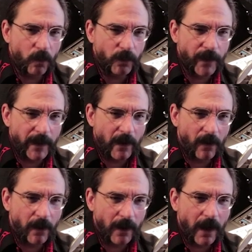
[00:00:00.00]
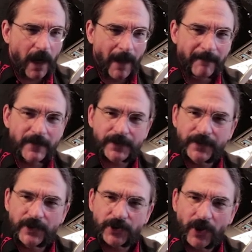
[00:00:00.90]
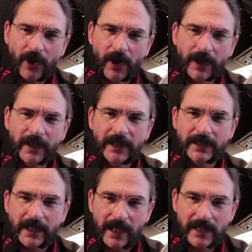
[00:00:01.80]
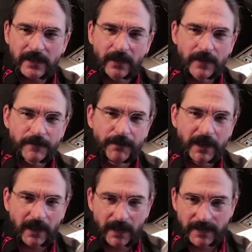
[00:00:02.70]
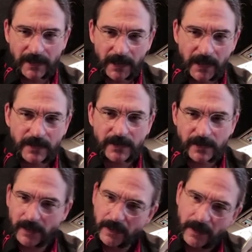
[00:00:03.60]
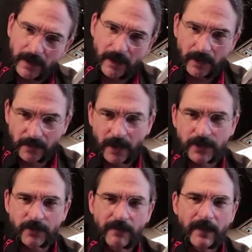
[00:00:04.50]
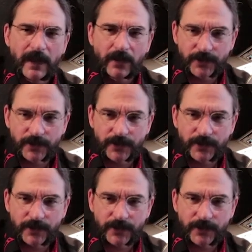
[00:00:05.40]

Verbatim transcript: They are obviously targeting Teslas because it's a luxury vehicle.